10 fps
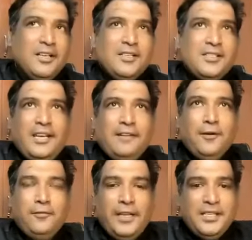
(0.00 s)
say,
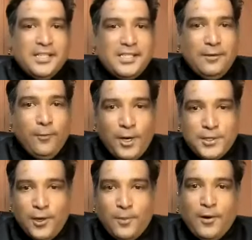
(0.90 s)
50, 60
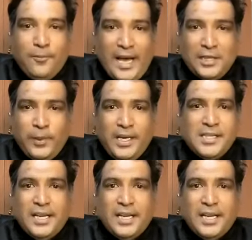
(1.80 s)
workshop of Pathways.